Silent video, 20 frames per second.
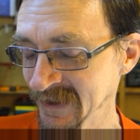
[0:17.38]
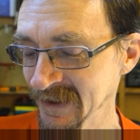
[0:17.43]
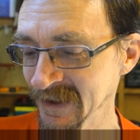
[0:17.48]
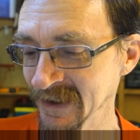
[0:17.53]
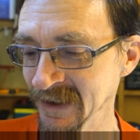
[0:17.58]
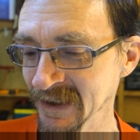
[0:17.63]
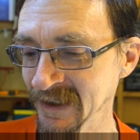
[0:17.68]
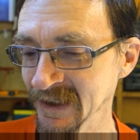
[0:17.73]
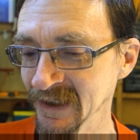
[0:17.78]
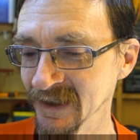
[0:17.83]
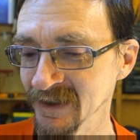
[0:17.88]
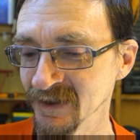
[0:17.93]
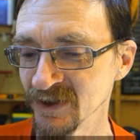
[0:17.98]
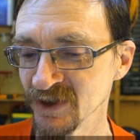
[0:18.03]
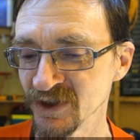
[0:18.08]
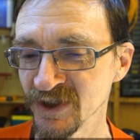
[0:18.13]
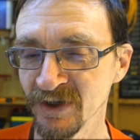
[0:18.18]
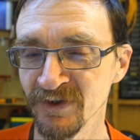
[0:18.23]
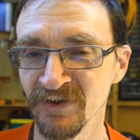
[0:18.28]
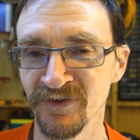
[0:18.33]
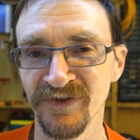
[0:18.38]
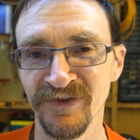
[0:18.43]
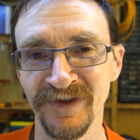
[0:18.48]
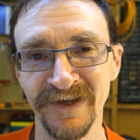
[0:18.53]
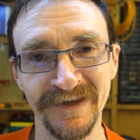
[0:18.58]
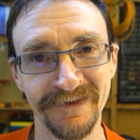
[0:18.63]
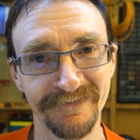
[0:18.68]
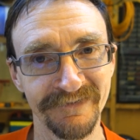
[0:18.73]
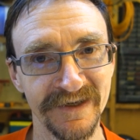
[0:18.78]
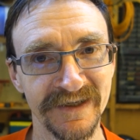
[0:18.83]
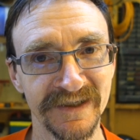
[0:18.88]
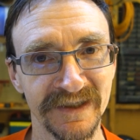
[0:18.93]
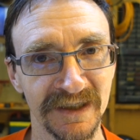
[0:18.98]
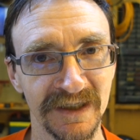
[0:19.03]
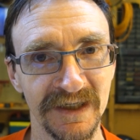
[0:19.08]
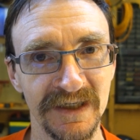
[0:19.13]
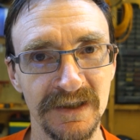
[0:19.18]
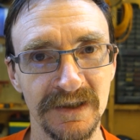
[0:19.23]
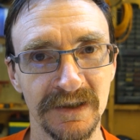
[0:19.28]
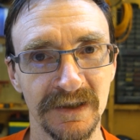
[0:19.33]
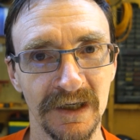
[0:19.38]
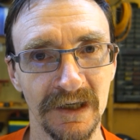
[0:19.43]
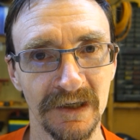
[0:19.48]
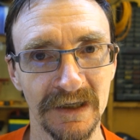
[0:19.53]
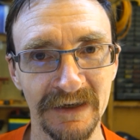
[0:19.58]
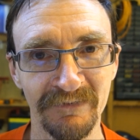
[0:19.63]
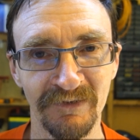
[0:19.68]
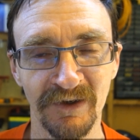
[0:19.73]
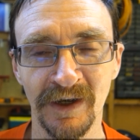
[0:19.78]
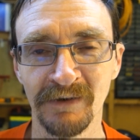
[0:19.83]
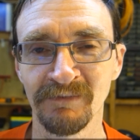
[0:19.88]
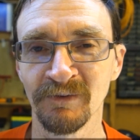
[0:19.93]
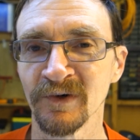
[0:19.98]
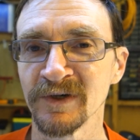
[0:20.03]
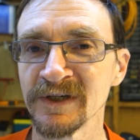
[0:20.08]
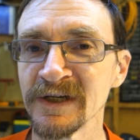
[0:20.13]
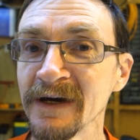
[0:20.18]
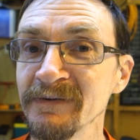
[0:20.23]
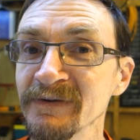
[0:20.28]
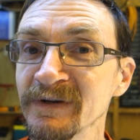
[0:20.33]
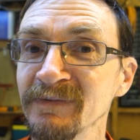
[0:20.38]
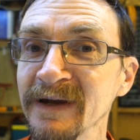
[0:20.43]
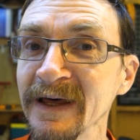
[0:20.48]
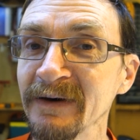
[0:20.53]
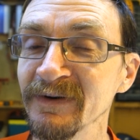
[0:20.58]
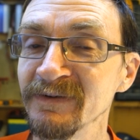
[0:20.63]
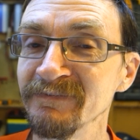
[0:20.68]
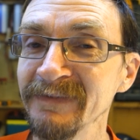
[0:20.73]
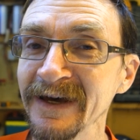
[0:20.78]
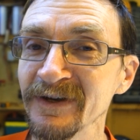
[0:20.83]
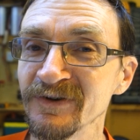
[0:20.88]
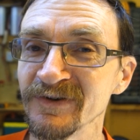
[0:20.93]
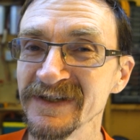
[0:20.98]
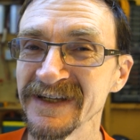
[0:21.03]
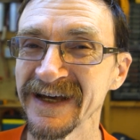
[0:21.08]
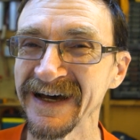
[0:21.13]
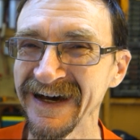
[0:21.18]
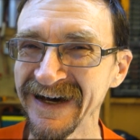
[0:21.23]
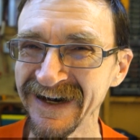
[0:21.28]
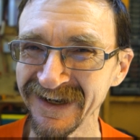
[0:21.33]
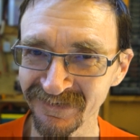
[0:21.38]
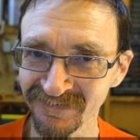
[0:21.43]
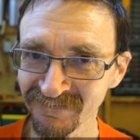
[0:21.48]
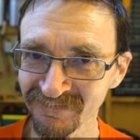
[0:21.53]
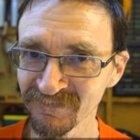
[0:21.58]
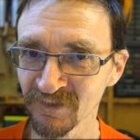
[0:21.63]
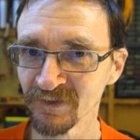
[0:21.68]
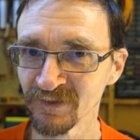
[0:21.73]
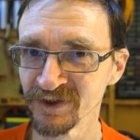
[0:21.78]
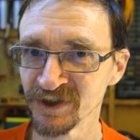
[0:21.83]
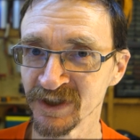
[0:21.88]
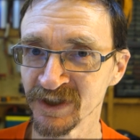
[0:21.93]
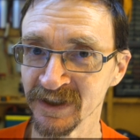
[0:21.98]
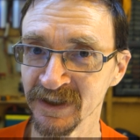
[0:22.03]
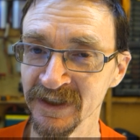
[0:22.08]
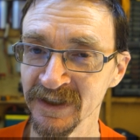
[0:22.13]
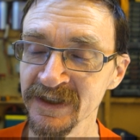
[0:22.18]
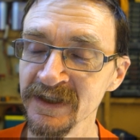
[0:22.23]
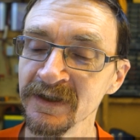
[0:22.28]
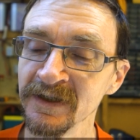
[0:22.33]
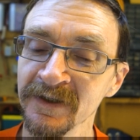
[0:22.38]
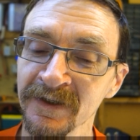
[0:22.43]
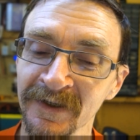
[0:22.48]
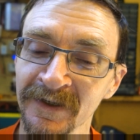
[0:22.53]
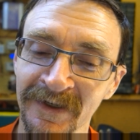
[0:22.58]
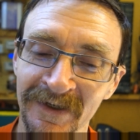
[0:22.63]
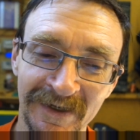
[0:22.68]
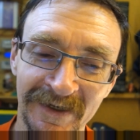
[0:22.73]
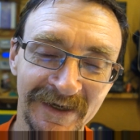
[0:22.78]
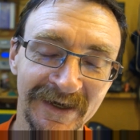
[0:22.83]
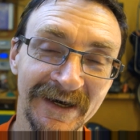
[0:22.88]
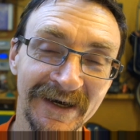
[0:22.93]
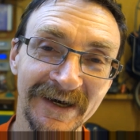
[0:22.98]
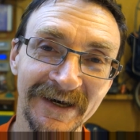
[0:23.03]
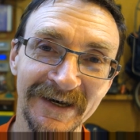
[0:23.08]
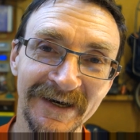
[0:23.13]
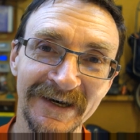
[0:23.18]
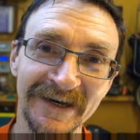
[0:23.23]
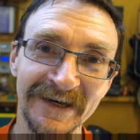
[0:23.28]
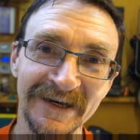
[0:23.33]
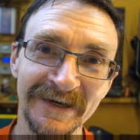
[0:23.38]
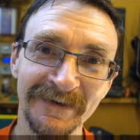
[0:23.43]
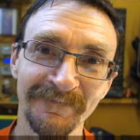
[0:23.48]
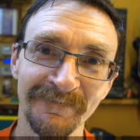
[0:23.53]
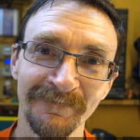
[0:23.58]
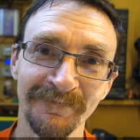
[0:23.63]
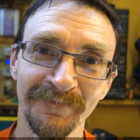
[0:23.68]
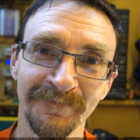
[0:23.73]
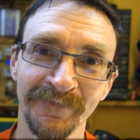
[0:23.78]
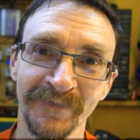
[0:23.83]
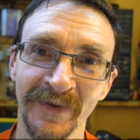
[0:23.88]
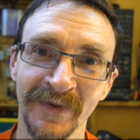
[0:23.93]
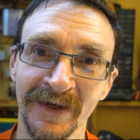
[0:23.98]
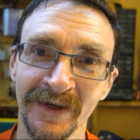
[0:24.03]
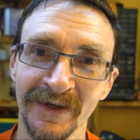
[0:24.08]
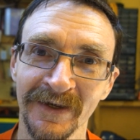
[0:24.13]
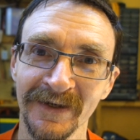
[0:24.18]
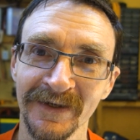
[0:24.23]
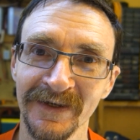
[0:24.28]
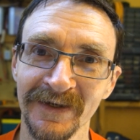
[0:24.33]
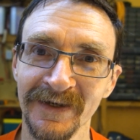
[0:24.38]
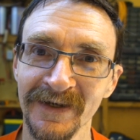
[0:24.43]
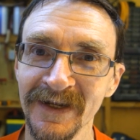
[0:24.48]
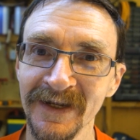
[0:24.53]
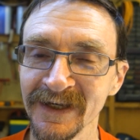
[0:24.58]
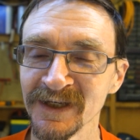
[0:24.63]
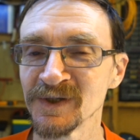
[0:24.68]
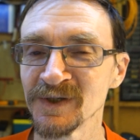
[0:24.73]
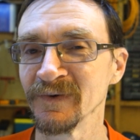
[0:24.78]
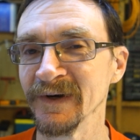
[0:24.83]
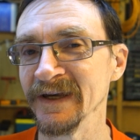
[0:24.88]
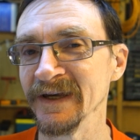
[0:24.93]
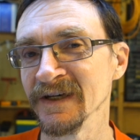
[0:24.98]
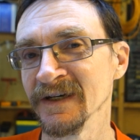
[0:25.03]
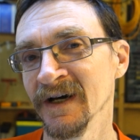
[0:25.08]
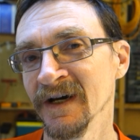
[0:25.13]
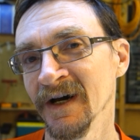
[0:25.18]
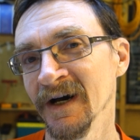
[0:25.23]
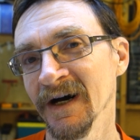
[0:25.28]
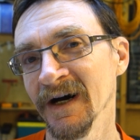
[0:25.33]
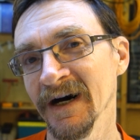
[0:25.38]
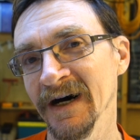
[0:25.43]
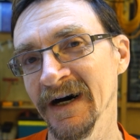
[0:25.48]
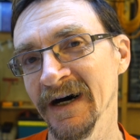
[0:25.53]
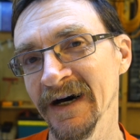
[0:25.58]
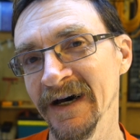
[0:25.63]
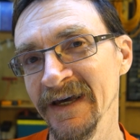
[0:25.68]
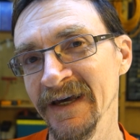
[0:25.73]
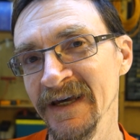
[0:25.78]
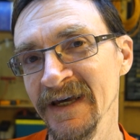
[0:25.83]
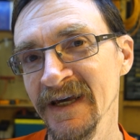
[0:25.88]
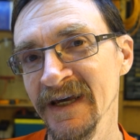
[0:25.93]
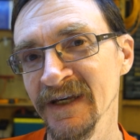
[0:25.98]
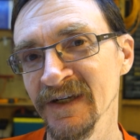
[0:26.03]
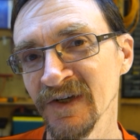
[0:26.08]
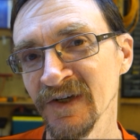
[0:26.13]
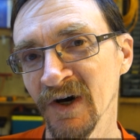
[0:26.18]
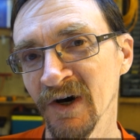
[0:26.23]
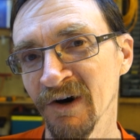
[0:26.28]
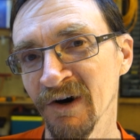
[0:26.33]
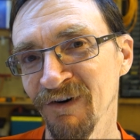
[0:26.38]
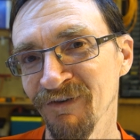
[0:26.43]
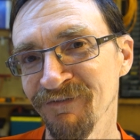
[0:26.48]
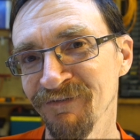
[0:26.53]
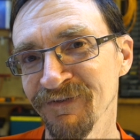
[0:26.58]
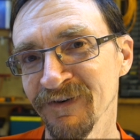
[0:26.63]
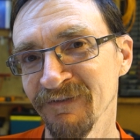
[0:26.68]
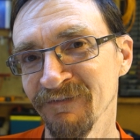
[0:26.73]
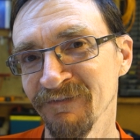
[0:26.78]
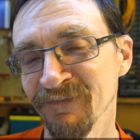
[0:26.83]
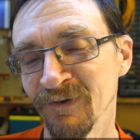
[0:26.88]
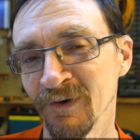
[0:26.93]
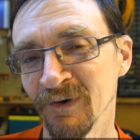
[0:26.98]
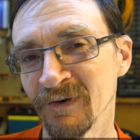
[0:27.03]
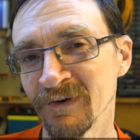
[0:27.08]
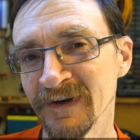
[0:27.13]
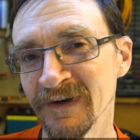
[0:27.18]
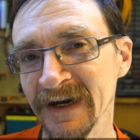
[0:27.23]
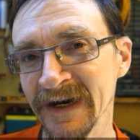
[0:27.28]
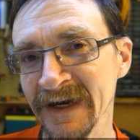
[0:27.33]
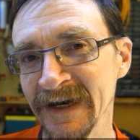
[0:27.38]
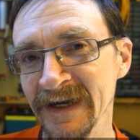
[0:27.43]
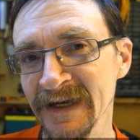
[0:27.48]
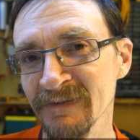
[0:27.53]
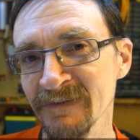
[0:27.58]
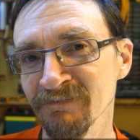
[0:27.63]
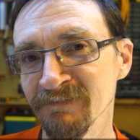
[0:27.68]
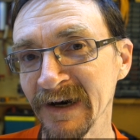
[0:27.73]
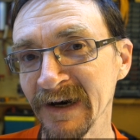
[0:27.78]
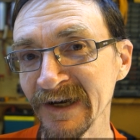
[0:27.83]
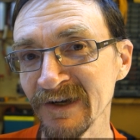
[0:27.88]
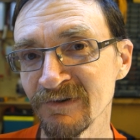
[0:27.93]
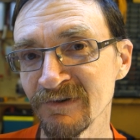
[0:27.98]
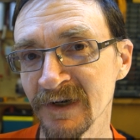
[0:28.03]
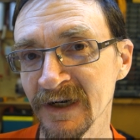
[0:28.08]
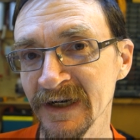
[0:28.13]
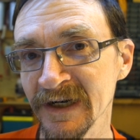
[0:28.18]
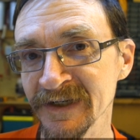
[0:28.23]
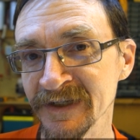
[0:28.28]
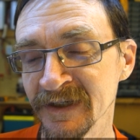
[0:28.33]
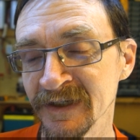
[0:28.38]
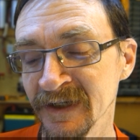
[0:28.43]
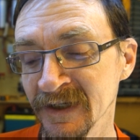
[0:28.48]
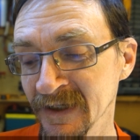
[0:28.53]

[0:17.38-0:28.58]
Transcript: Uh, so theoretically, I'll have a lot more time to play with batteries. Unfortunately, um, next week I head off for a bike ride.